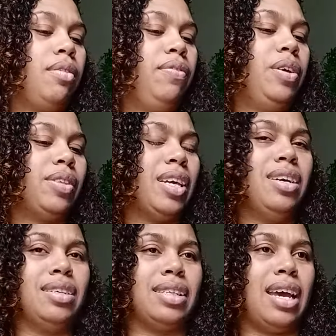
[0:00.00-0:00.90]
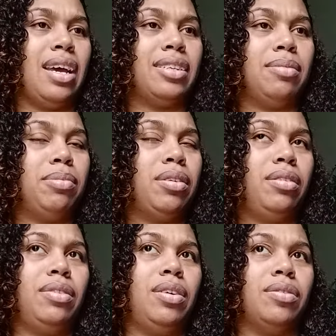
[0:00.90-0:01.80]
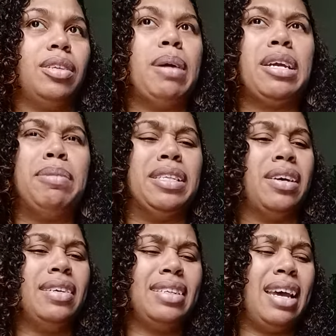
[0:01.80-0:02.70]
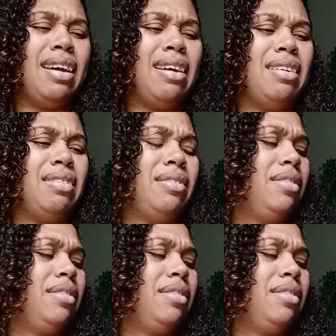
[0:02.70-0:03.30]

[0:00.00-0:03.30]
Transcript: Feel tongue tied i don't know somebody could be tongue tied